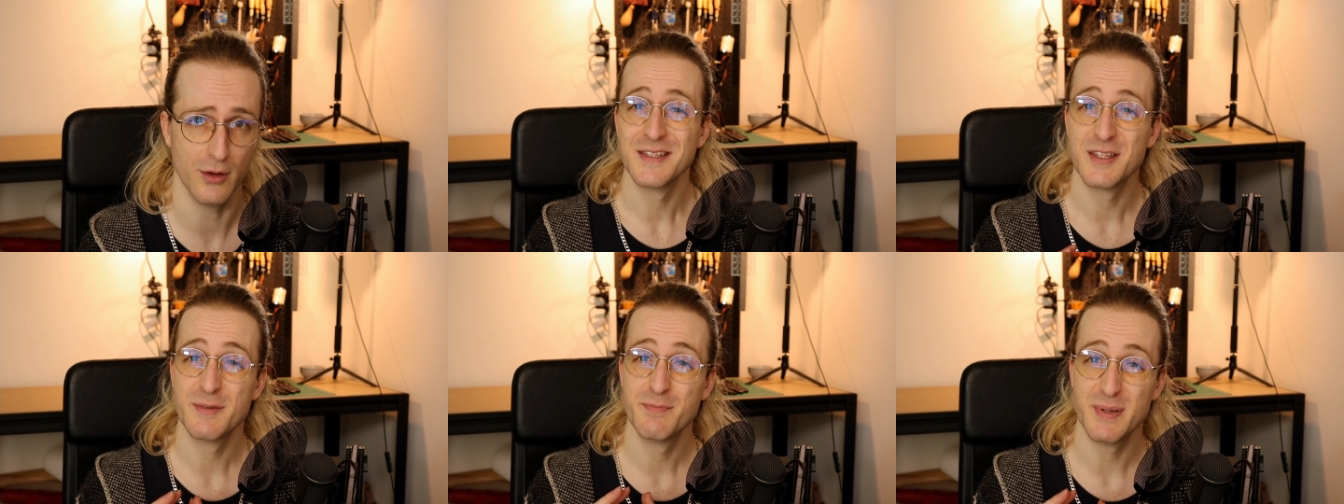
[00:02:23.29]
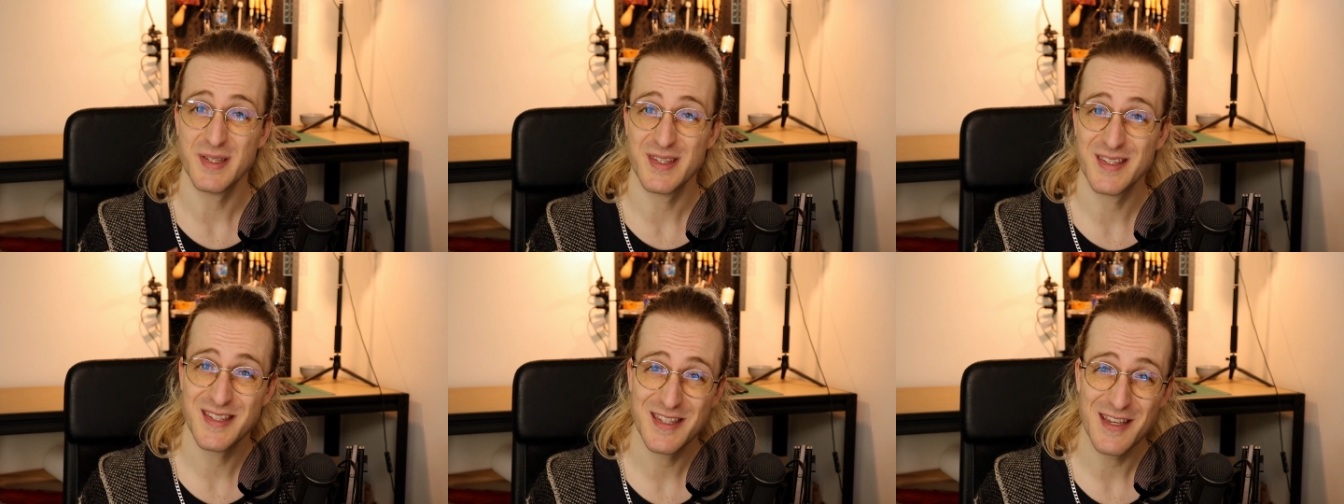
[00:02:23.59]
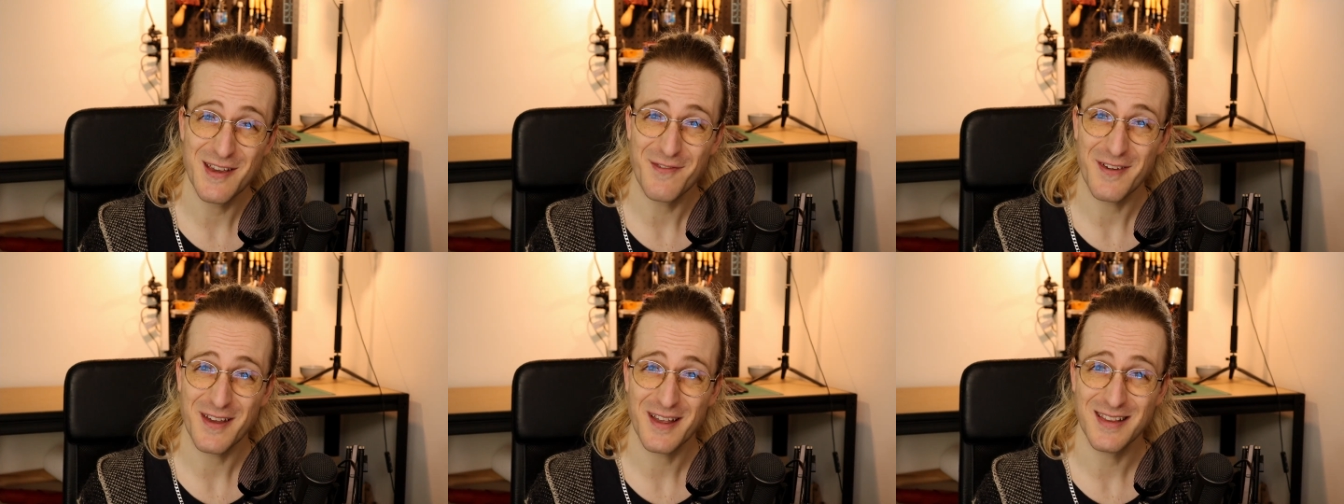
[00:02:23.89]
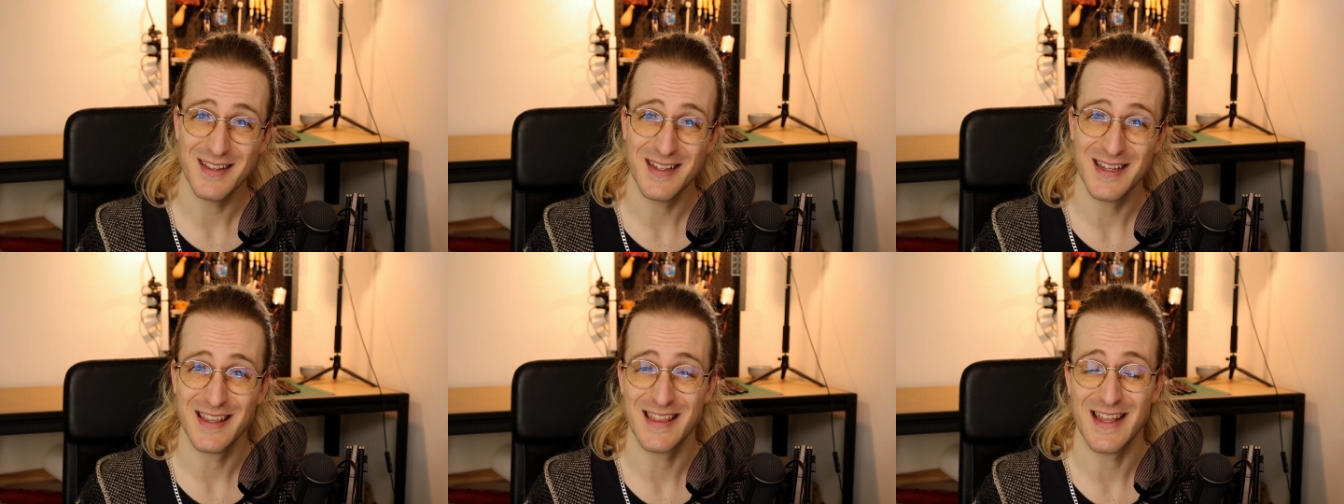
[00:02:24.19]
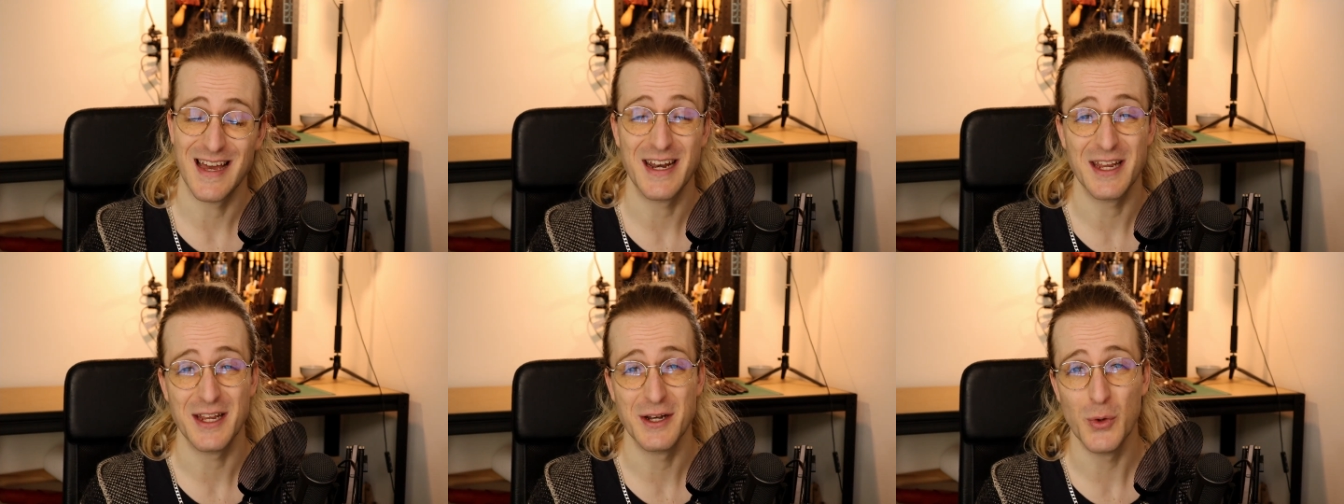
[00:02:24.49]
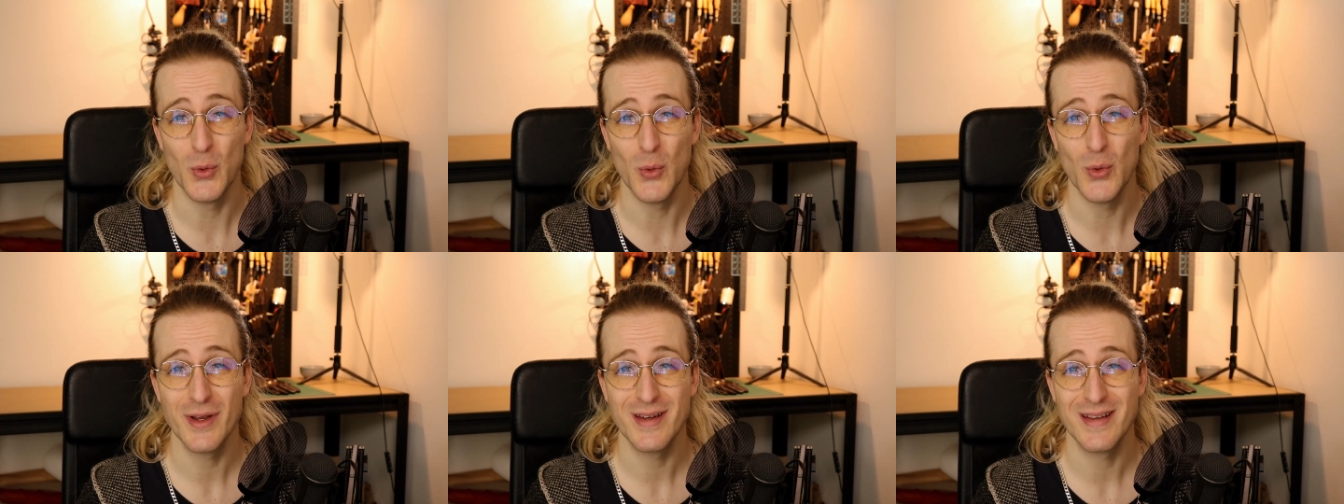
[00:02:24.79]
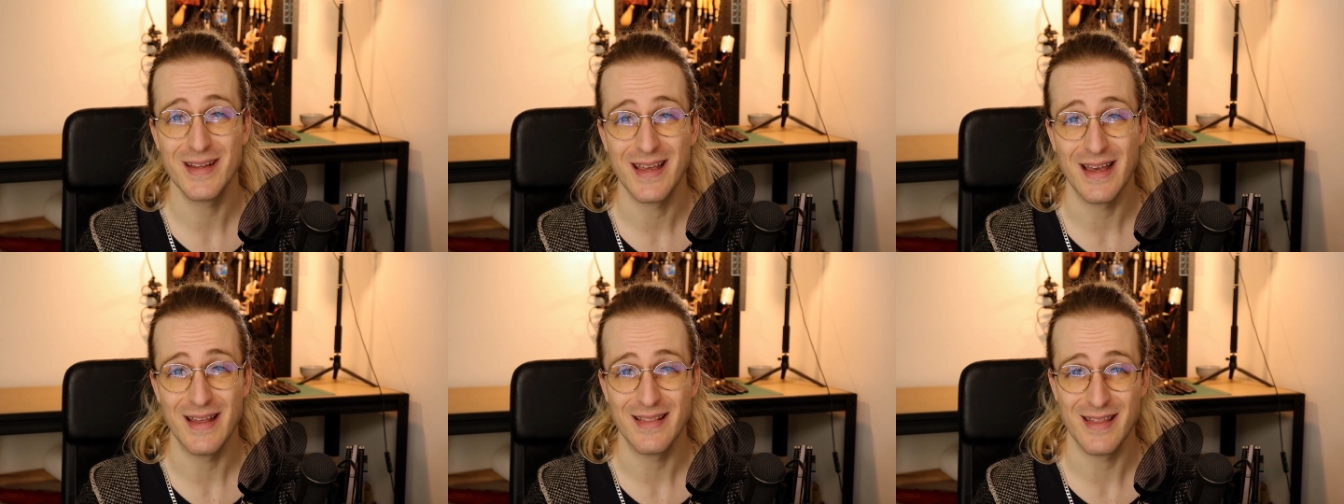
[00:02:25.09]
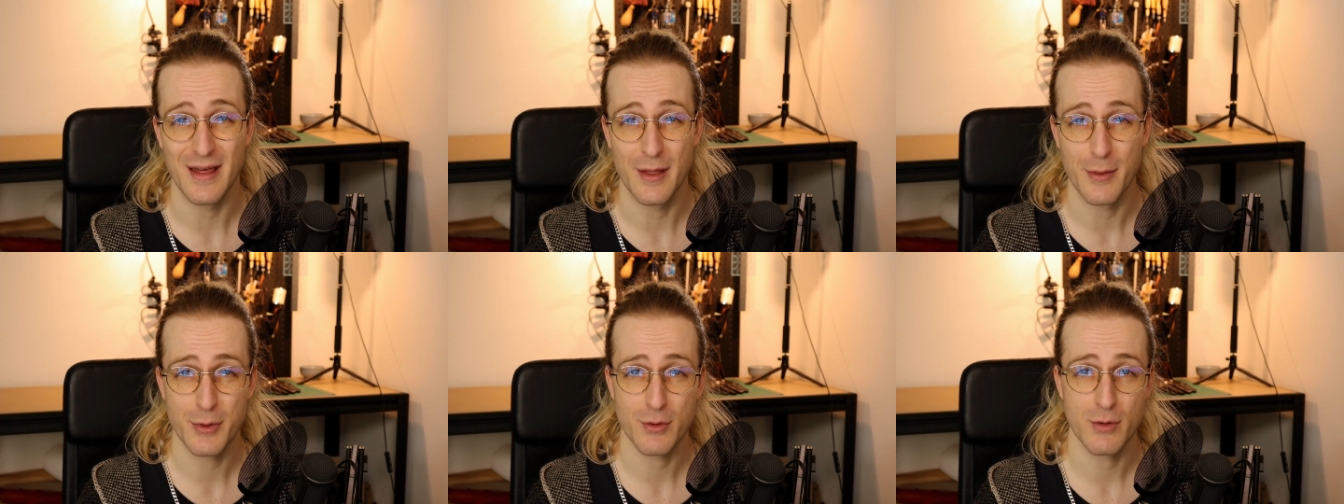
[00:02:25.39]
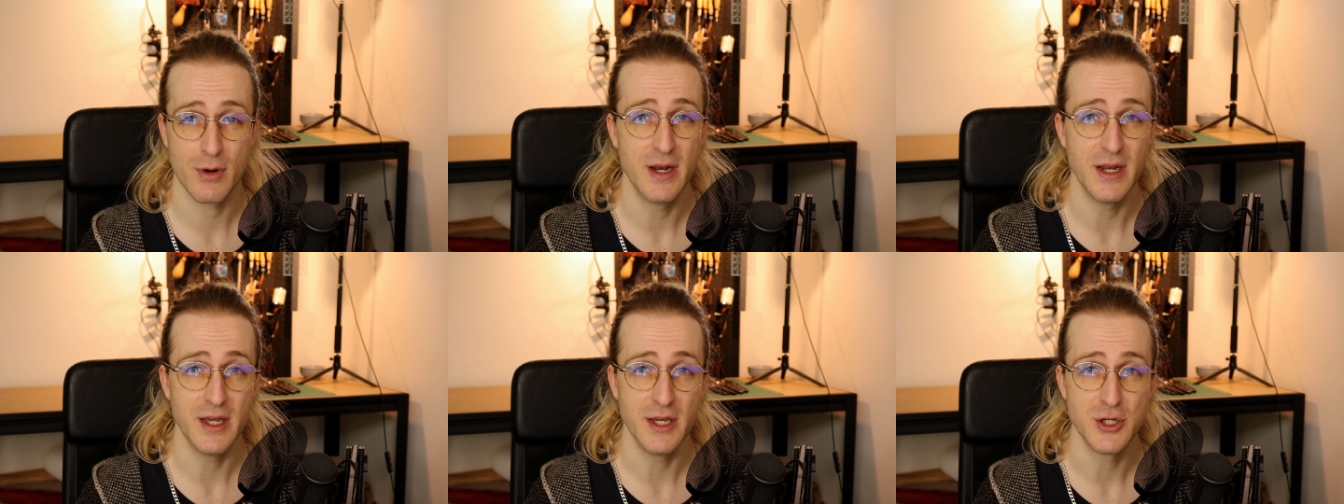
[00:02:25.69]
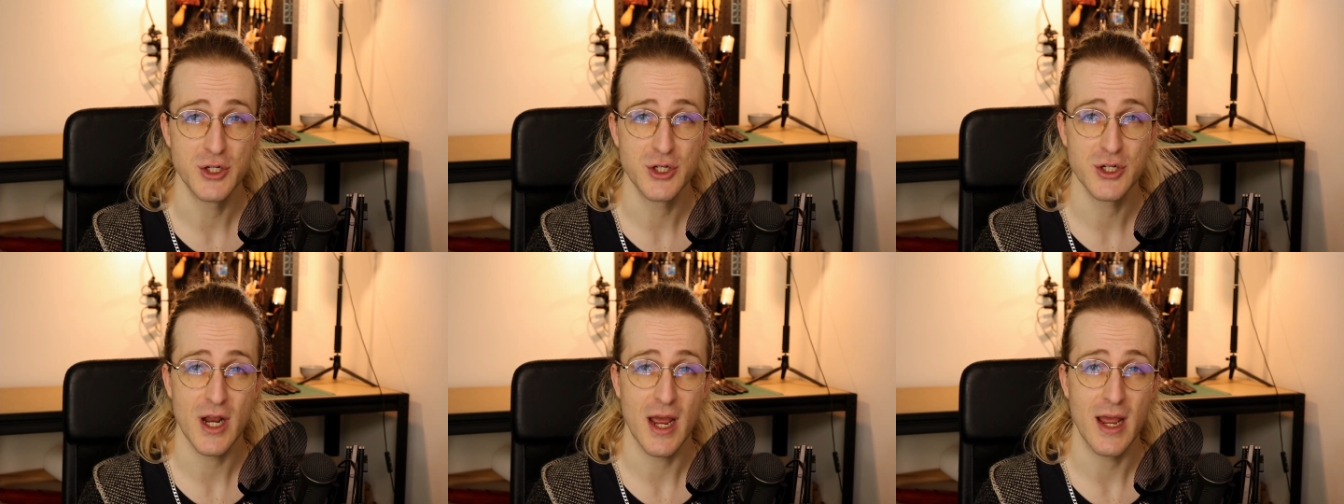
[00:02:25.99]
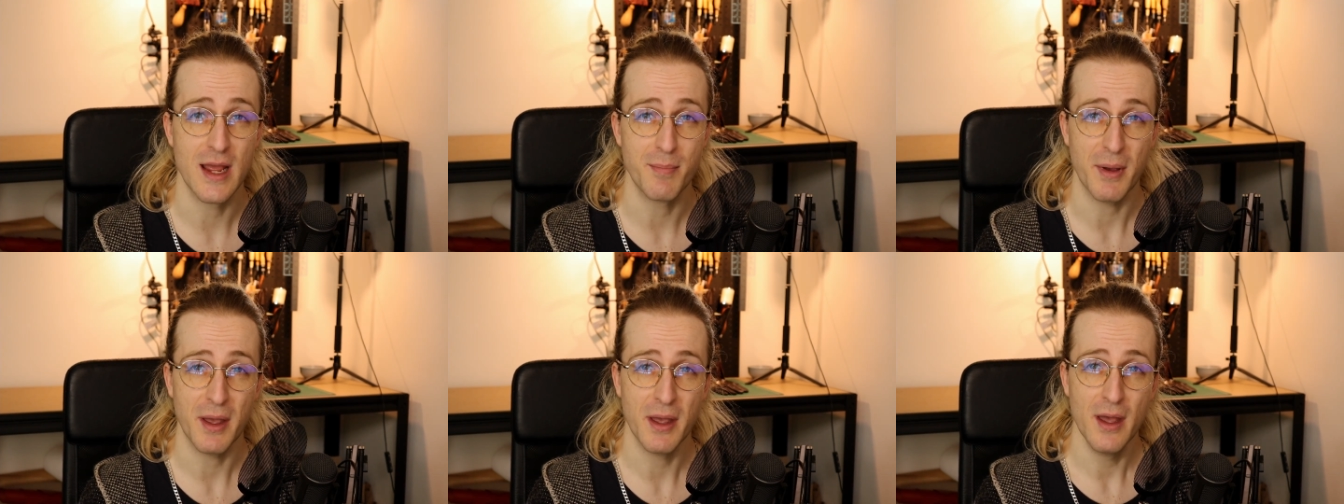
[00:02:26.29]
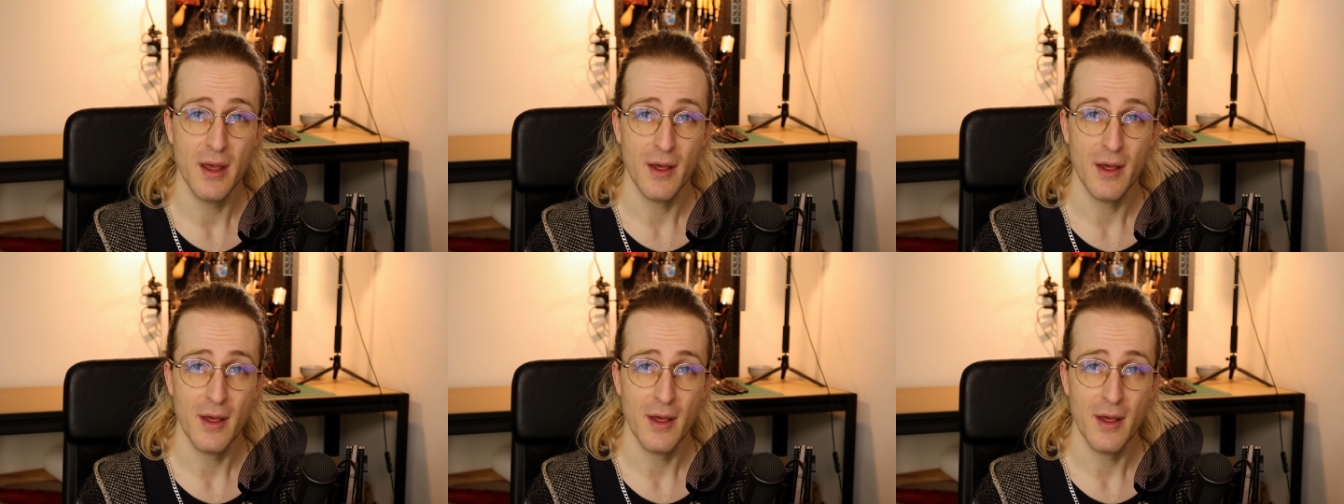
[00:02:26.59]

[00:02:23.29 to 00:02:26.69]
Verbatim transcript: Specifically, that in order to get their 3D shape,